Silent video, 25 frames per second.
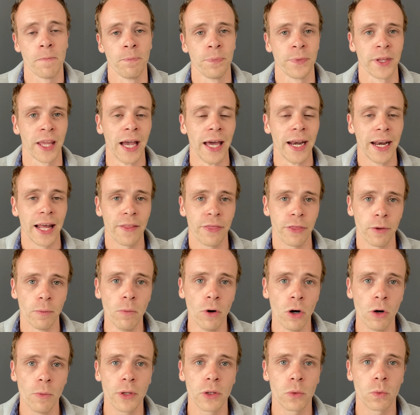And at the
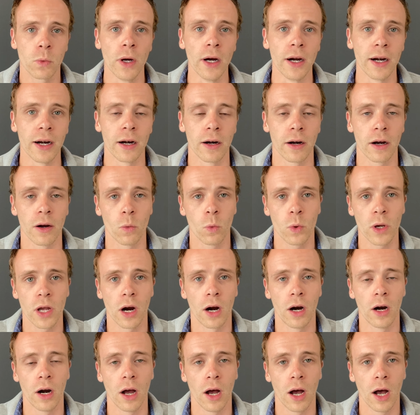moment,
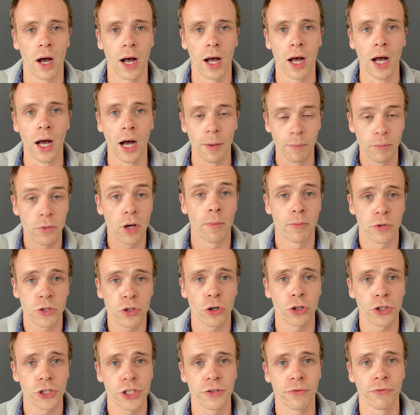I'm
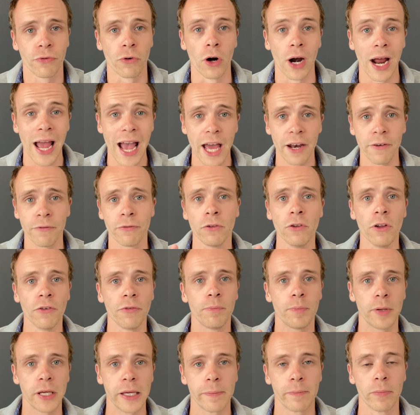searching for a handful of
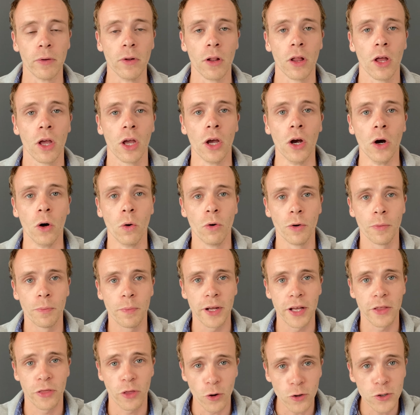people who would be
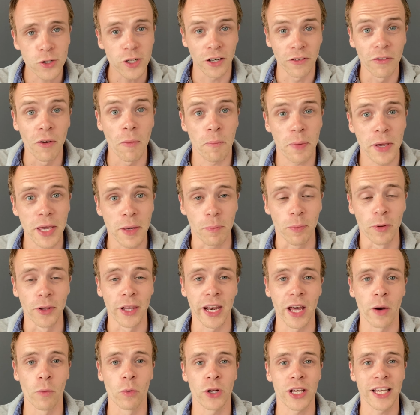those kind of people that I
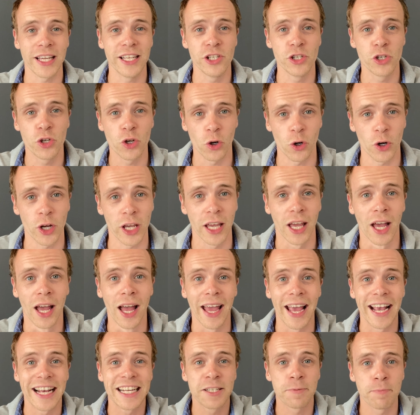would enjoy
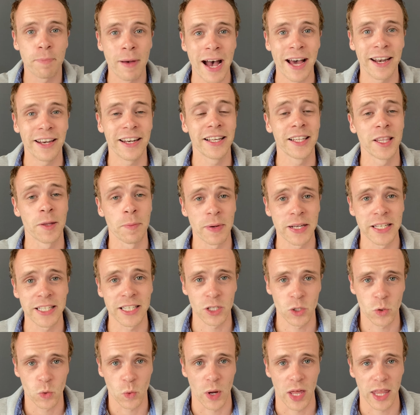expanding the
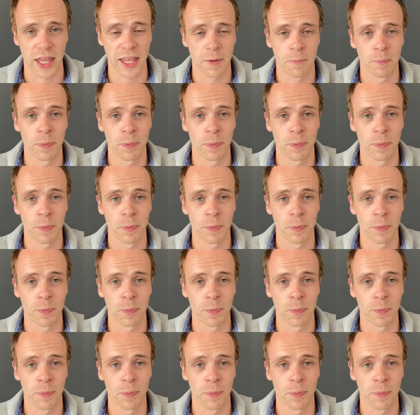business with.